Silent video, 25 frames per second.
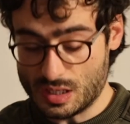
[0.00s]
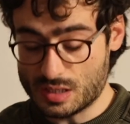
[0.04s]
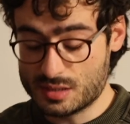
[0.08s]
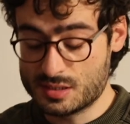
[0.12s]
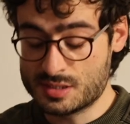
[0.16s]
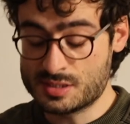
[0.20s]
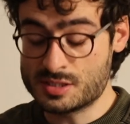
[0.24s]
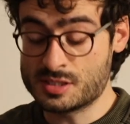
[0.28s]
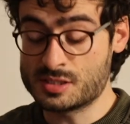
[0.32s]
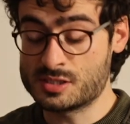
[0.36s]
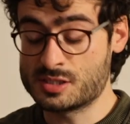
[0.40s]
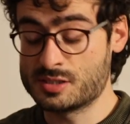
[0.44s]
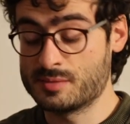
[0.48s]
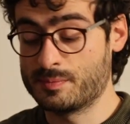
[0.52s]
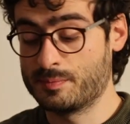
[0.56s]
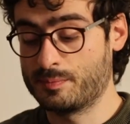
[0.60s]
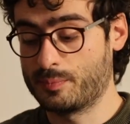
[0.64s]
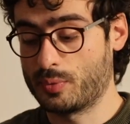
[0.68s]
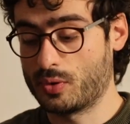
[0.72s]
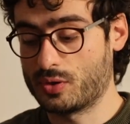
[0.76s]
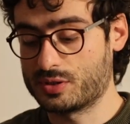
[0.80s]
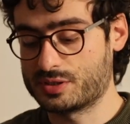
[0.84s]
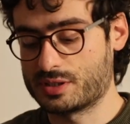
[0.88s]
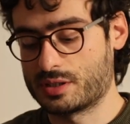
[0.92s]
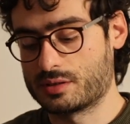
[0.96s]
This is
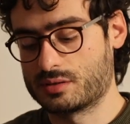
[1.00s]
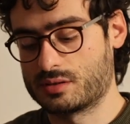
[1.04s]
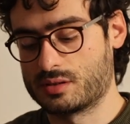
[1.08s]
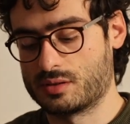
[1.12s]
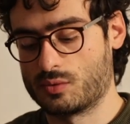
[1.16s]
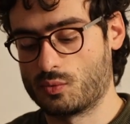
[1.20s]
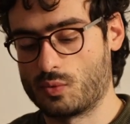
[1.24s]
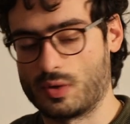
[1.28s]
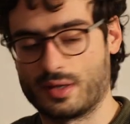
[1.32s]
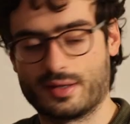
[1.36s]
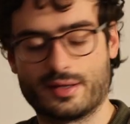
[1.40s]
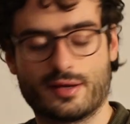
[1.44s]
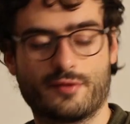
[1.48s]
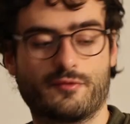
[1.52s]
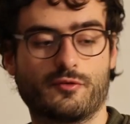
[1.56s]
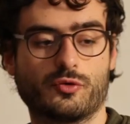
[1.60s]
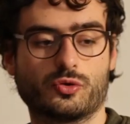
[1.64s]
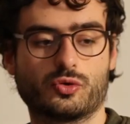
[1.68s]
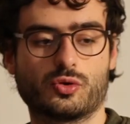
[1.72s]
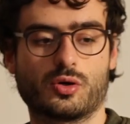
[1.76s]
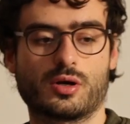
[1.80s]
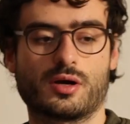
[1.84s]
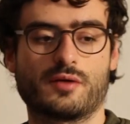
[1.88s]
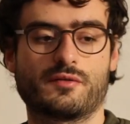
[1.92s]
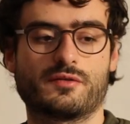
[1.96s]
important in wildlife
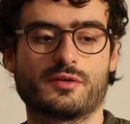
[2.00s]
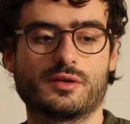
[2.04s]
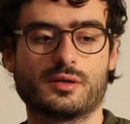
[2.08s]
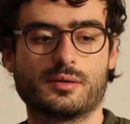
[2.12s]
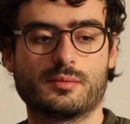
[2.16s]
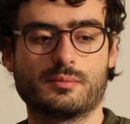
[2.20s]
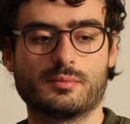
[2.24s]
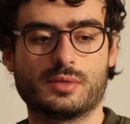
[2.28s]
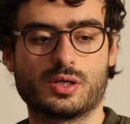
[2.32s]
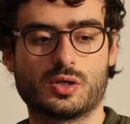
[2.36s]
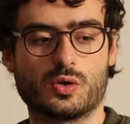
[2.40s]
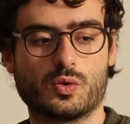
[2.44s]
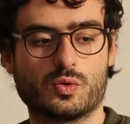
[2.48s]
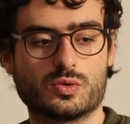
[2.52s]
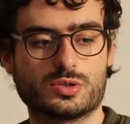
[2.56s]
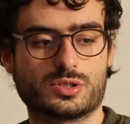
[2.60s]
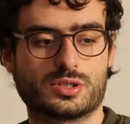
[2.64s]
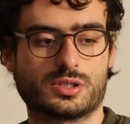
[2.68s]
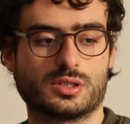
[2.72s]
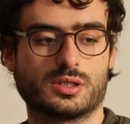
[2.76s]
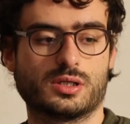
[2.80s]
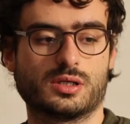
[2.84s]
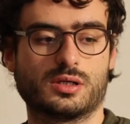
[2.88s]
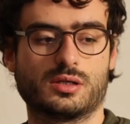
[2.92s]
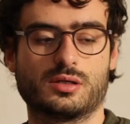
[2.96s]
photography
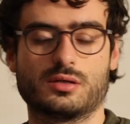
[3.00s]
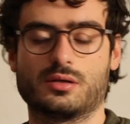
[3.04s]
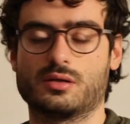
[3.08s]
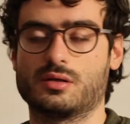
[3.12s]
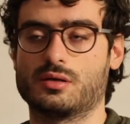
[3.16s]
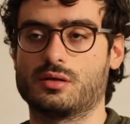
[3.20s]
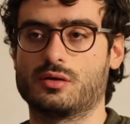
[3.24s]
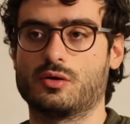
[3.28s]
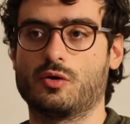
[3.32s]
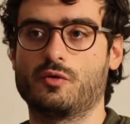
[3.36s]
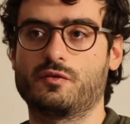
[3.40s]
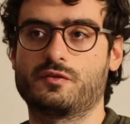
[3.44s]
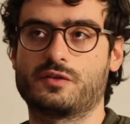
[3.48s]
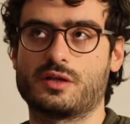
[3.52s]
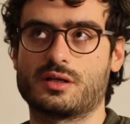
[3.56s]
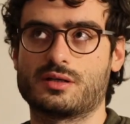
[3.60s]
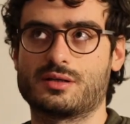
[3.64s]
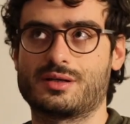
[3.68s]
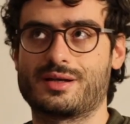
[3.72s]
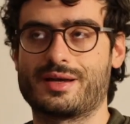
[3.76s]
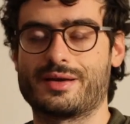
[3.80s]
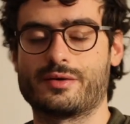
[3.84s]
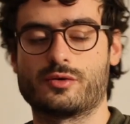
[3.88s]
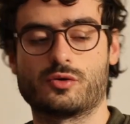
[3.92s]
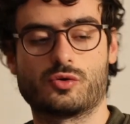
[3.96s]
because
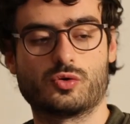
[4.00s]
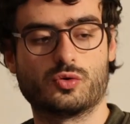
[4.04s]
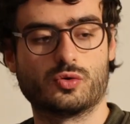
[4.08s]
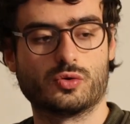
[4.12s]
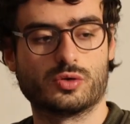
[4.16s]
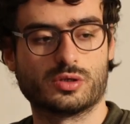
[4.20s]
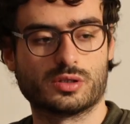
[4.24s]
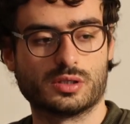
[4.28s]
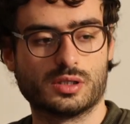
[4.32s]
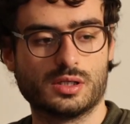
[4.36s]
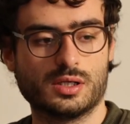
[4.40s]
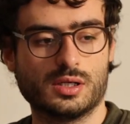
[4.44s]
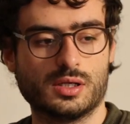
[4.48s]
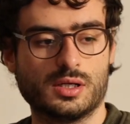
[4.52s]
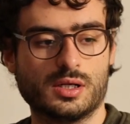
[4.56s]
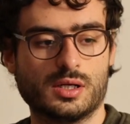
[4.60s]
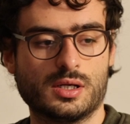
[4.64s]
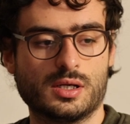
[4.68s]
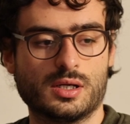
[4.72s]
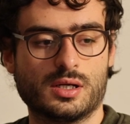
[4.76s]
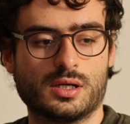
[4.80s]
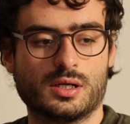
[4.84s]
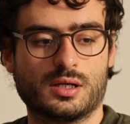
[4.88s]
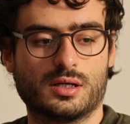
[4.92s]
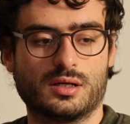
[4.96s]
often can occur
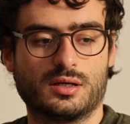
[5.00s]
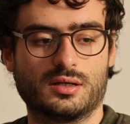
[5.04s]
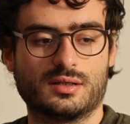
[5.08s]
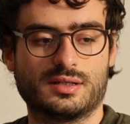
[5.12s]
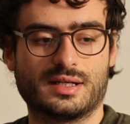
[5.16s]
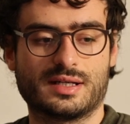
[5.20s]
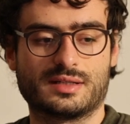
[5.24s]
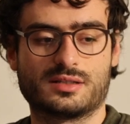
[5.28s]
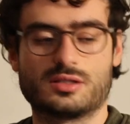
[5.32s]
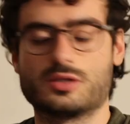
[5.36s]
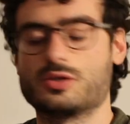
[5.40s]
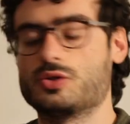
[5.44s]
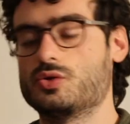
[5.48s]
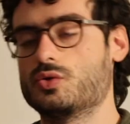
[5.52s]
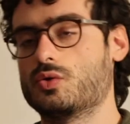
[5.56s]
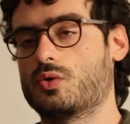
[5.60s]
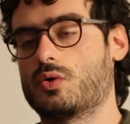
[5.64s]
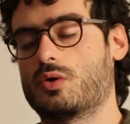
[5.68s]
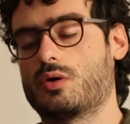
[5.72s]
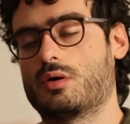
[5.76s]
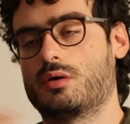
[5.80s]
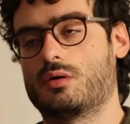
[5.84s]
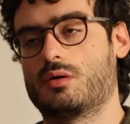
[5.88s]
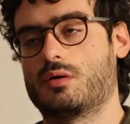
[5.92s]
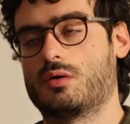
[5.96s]
that
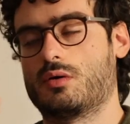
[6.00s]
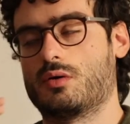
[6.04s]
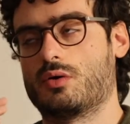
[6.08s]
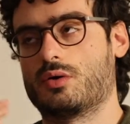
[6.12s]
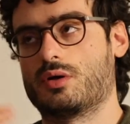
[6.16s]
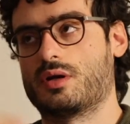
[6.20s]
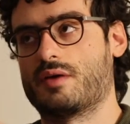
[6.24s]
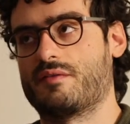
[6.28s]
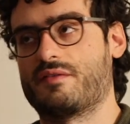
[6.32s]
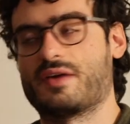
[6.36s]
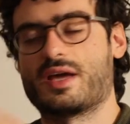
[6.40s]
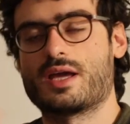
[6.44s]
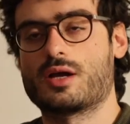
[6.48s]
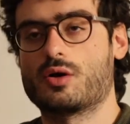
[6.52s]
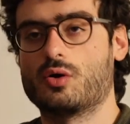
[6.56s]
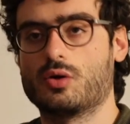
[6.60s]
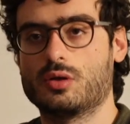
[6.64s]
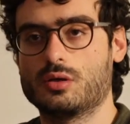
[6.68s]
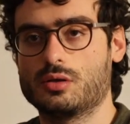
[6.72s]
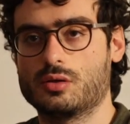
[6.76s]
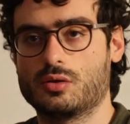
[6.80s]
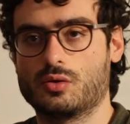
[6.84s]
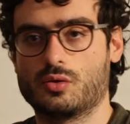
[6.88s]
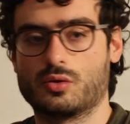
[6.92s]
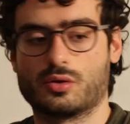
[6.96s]
you're on a
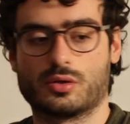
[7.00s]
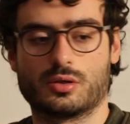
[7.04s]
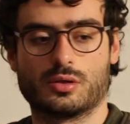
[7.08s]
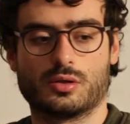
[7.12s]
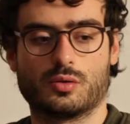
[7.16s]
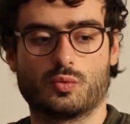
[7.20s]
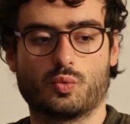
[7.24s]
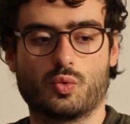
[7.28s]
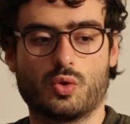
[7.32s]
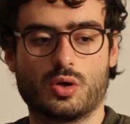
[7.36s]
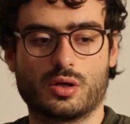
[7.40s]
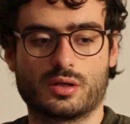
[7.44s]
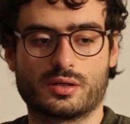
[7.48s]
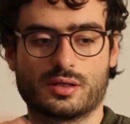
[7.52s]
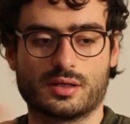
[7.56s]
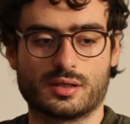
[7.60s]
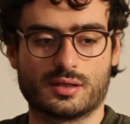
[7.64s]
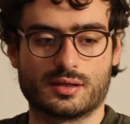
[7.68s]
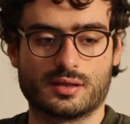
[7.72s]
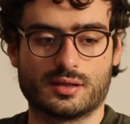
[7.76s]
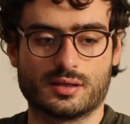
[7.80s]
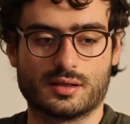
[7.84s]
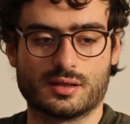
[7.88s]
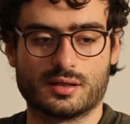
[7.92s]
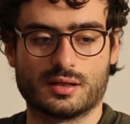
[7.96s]
vehicle or
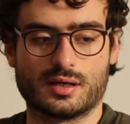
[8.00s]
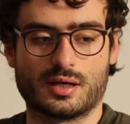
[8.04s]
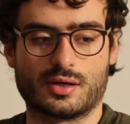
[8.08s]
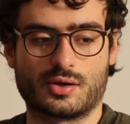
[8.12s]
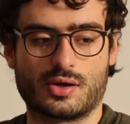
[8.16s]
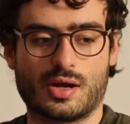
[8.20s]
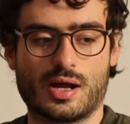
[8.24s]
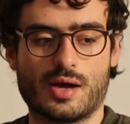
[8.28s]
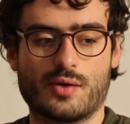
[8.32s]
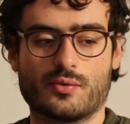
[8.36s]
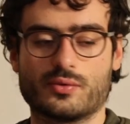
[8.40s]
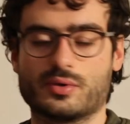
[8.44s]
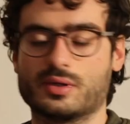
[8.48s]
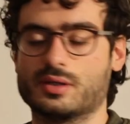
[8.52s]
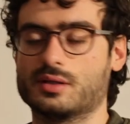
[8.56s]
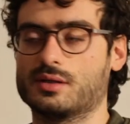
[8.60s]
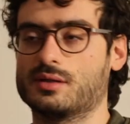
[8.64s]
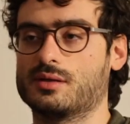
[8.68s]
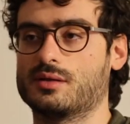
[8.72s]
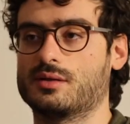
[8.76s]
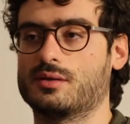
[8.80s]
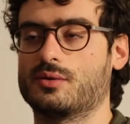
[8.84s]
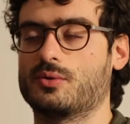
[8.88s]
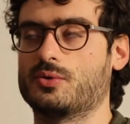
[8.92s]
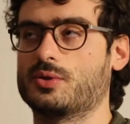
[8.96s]
walking around
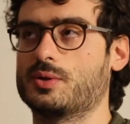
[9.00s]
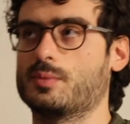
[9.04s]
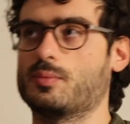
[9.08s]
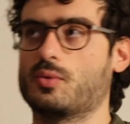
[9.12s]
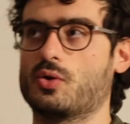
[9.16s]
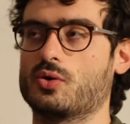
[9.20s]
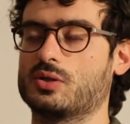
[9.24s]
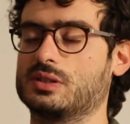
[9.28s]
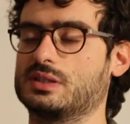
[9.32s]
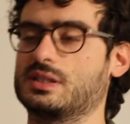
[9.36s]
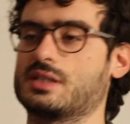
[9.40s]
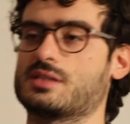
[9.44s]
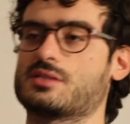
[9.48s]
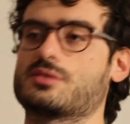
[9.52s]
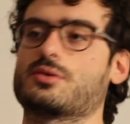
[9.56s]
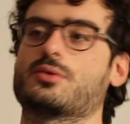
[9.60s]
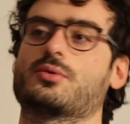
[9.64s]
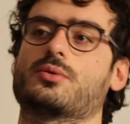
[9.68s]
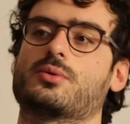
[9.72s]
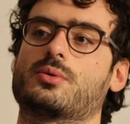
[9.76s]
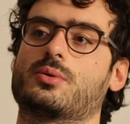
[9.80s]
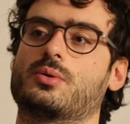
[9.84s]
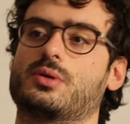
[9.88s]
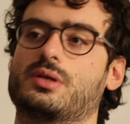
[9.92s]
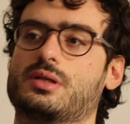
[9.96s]
on the mountains
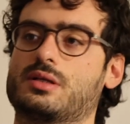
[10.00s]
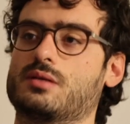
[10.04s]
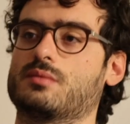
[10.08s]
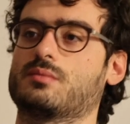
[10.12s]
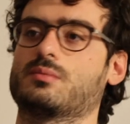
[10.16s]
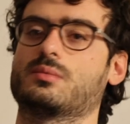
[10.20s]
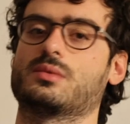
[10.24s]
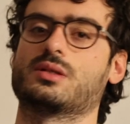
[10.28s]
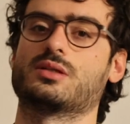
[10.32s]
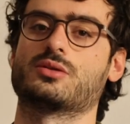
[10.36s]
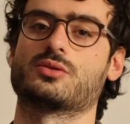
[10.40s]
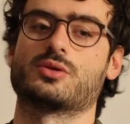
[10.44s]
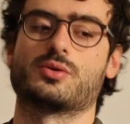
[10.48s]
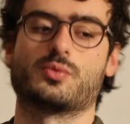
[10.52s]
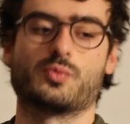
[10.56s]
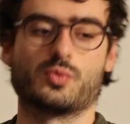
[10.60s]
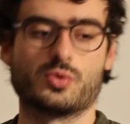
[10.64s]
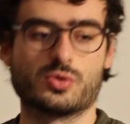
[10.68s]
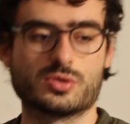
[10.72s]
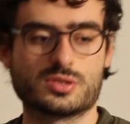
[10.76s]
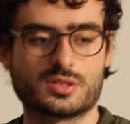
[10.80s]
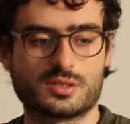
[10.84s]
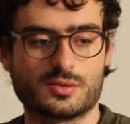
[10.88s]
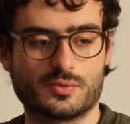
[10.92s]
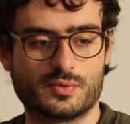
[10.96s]
or into the
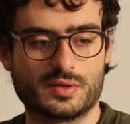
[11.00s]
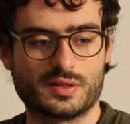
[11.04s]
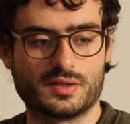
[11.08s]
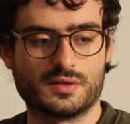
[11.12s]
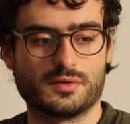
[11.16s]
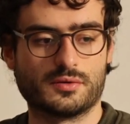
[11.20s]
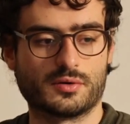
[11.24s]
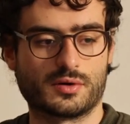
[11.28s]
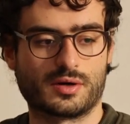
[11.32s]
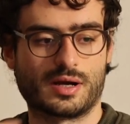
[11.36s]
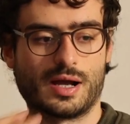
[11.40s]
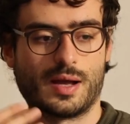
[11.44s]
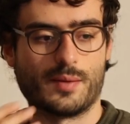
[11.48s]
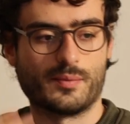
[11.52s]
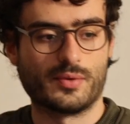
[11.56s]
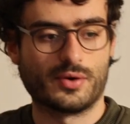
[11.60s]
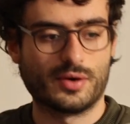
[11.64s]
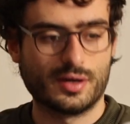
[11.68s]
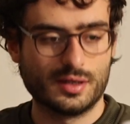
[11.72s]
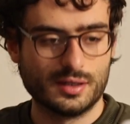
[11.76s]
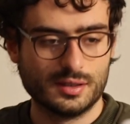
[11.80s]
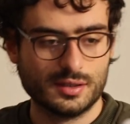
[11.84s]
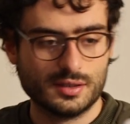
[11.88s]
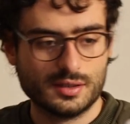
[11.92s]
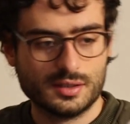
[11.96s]
woods with your
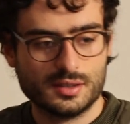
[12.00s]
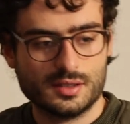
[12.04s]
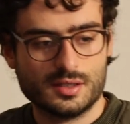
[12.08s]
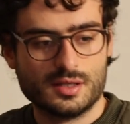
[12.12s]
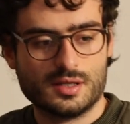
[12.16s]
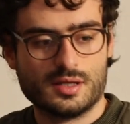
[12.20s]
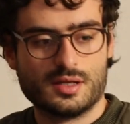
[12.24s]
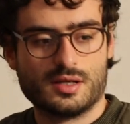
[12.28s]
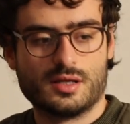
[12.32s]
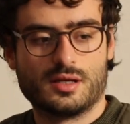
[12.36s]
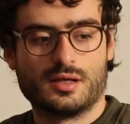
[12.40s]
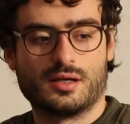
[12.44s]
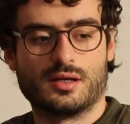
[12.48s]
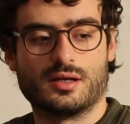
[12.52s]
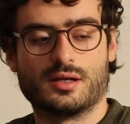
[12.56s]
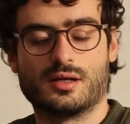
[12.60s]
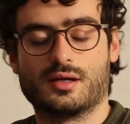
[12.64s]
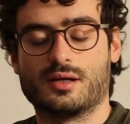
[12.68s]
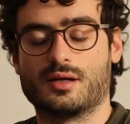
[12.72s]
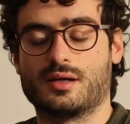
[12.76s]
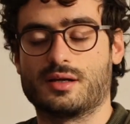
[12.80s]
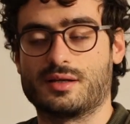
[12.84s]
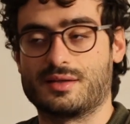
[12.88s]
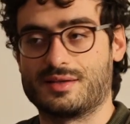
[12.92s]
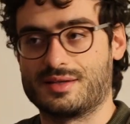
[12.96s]
camera
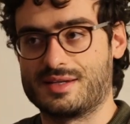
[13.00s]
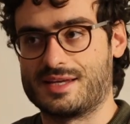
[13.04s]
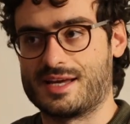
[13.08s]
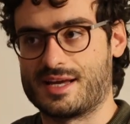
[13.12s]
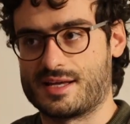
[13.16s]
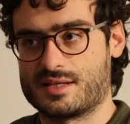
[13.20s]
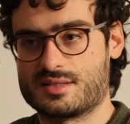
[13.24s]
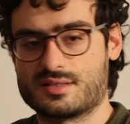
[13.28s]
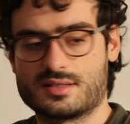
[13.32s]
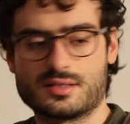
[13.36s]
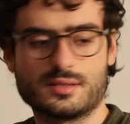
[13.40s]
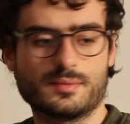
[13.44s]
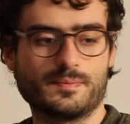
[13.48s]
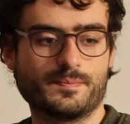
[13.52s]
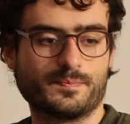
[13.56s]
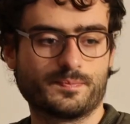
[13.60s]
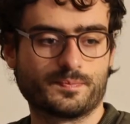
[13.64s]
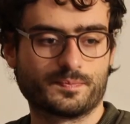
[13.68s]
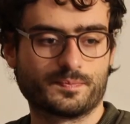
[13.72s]
in the hands,